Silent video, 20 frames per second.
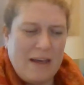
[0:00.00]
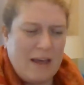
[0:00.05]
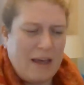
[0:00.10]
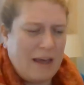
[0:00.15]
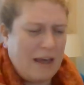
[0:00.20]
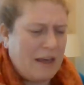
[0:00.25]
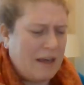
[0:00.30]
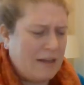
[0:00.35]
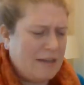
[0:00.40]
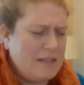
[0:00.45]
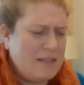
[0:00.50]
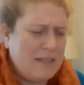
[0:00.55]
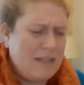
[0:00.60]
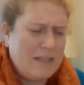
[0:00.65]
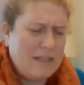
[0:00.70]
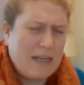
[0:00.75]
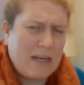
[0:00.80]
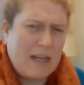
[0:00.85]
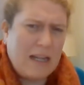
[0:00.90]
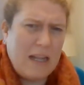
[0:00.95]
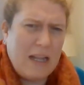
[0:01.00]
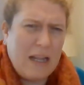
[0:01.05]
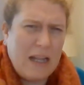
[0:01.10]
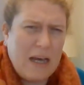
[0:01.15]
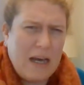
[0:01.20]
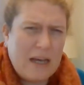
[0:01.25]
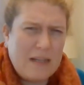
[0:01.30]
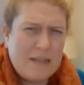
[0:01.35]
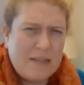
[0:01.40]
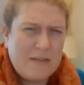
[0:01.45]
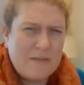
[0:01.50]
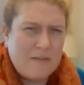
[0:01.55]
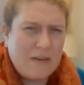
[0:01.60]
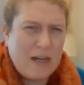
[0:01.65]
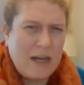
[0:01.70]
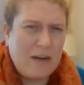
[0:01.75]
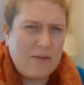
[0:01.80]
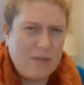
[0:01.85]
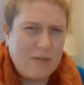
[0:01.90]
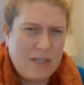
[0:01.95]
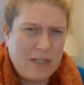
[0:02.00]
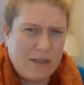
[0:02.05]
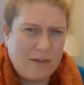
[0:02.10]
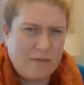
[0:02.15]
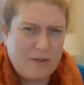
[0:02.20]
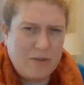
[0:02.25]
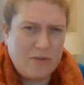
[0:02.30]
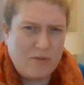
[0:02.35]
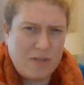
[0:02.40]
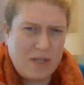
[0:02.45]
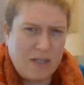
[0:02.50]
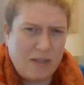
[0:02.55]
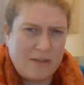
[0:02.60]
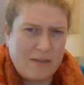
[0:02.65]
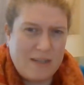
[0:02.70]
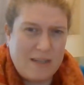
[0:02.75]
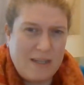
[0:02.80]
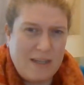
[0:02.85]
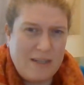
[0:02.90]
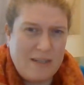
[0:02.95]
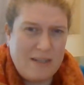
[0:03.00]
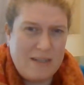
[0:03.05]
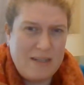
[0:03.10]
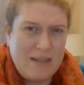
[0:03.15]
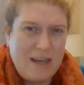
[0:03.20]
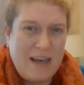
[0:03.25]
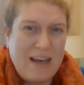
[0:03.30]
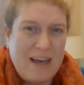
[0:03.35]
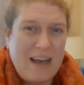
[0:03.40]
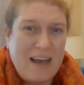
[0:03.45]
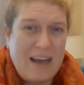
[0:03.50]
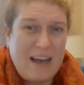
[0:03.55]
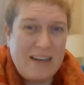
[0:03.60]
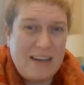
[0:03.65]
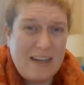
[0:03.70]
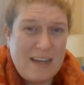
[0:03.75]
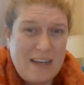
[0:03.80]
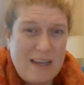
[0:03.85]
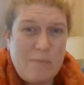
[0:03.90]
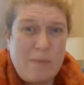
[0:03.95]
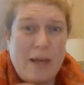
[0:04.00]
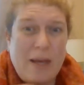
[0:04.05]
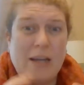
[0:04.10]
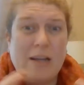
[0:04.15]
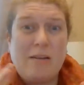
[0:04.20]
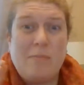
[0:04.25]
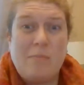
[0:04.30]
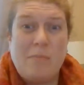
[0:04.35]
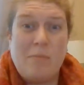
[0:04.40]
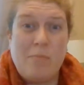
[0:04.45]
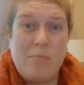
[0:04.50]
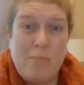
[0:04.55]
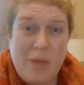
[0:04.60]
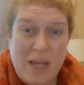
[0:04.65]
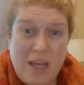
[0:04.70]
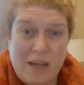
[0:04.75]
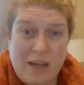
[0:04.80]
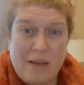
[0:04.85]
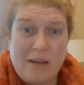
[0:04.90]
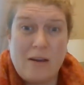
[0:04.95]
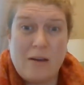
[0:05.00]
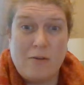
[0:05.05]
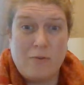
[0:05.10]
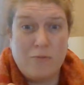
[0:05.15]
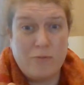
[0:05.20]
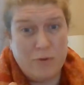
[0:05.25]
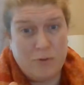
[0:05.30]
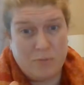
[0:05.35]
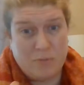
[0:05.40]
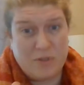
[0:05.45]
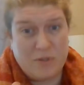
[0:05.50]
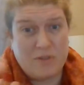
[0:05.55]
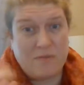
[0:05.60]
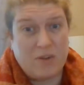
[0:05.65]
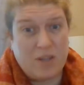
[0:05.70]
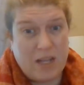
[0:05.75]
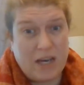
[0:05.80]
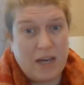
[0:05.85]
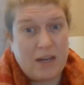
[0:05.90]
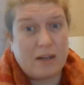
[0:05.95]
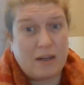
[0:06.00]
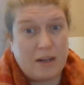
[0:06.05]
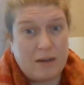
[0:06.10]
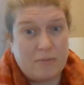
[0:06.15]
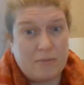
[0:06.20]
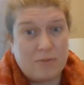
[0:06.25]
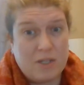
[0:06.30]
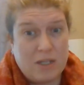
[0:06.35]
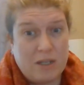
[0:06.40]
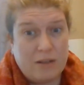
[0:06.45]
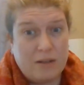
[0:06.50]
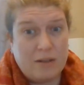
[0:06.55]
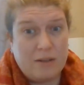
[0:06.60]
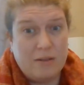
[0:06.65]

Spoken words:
And he did lots of counting of those little seeds, and he made big groups for that counting.